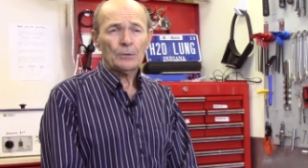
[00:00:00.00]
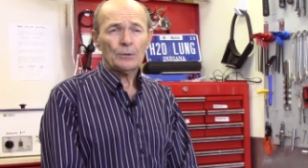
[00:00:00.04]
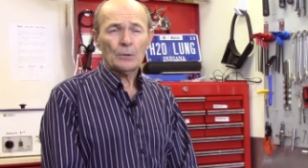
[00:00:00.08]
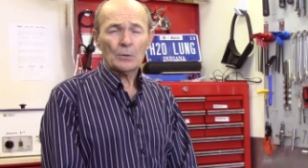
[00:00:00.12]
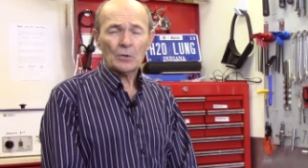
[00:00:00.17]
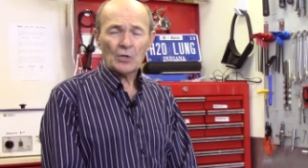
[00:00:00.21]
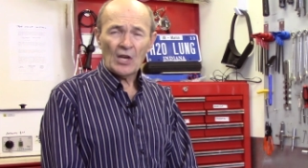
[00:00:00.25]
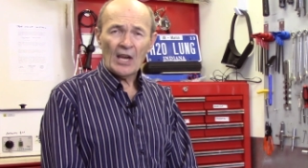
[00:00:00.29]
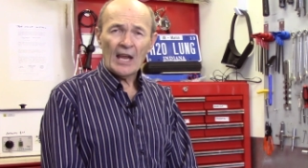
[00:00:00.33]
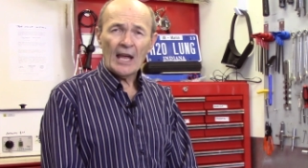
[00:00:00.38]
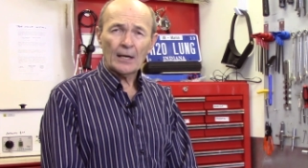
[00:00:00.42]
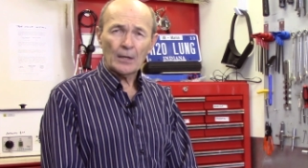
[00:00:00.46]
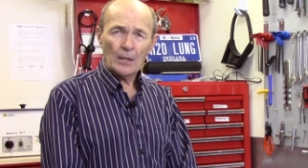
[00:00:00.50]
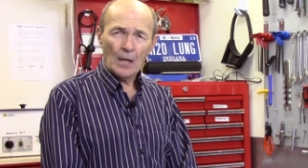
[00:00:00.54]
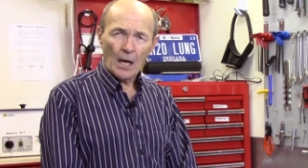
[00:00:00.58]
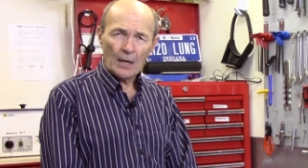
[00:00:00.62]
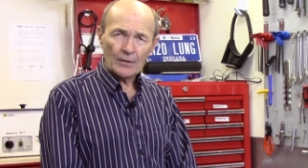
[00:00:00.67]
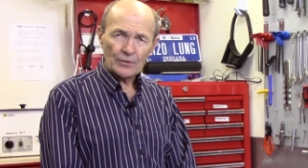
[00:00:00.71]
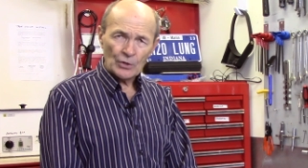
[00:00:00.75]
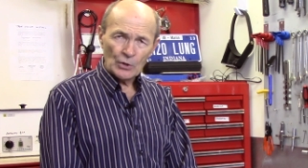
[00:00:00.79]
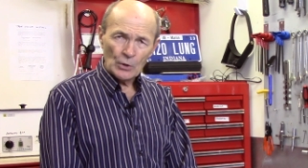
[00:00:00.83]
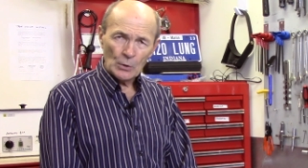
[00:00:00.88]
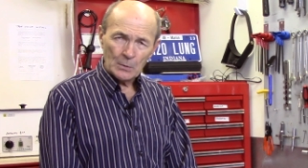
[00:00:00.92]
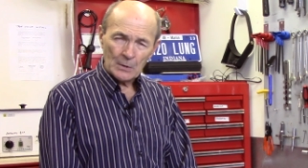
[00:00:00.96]
you
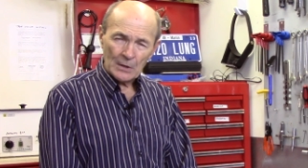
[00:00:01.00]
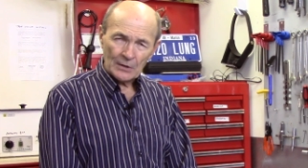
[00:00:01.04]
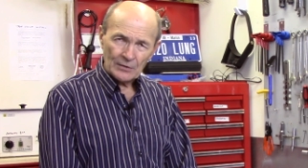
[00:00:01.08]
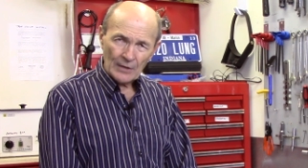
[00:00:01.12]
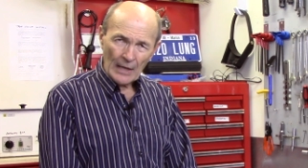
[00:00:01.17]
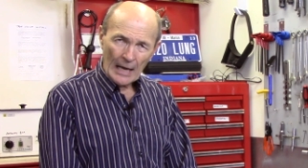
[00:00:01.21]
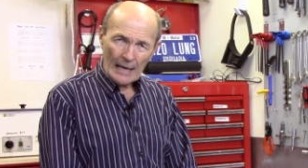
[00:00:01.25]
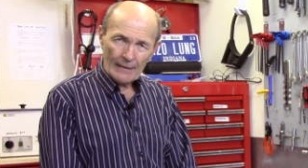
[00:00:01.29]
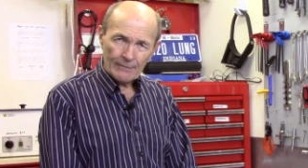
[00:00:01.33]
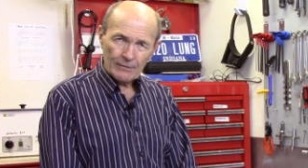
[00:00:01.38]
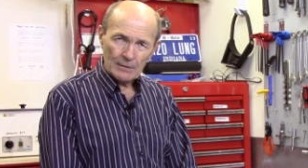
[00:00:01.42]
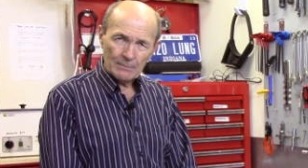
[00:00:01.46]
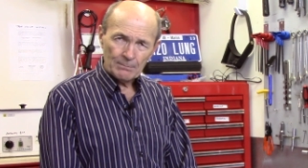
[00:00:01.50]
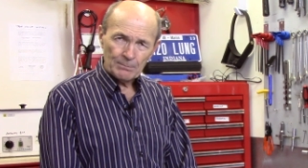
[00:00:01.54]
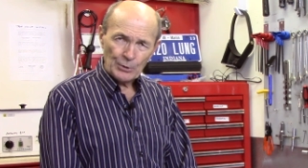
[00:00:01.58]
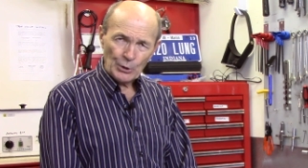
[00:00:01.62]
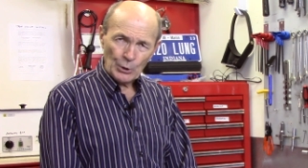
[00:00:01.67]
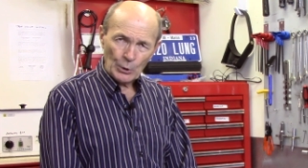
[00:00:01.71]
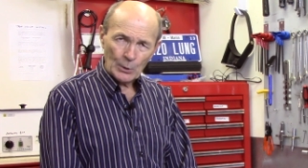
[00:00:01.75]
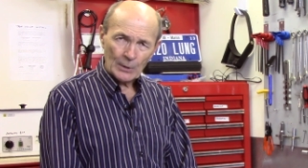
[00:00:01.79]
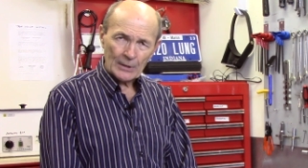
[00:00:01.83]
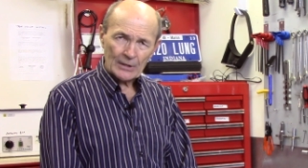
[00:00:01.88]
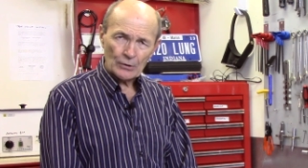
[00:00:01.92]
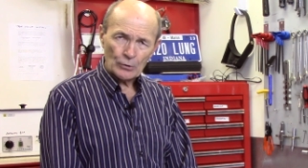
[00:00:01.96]
cannot do what a dive
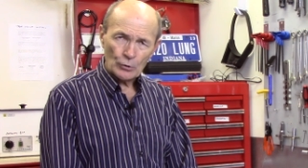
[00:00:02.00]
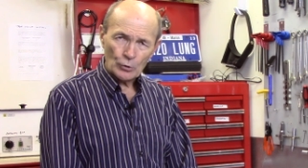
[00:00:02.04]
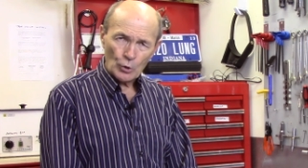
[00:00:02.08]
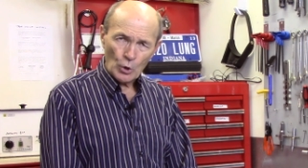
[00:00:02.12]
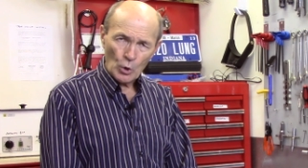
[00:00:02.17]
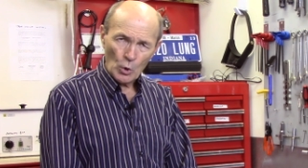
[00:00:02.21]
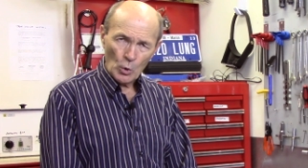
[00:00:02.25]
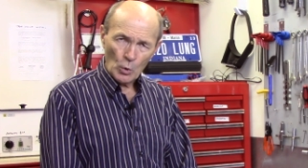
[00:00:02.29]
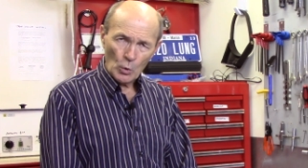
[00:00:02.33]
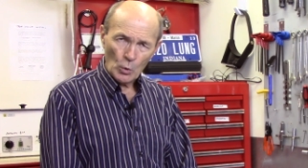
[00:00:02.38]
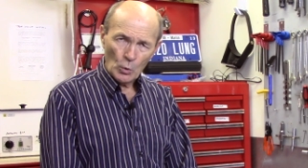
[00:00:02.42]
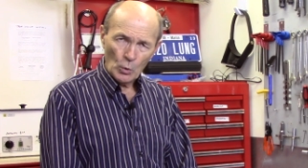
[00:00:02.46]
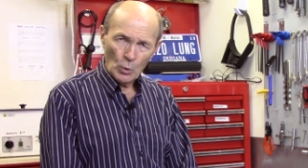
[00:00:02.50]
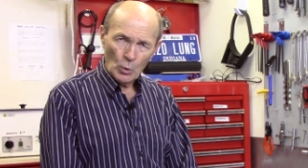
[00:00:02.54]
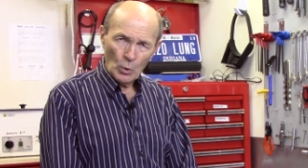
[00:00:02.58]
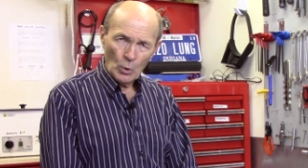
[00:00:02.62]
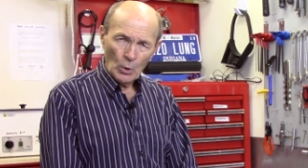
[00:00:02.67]
computer can do.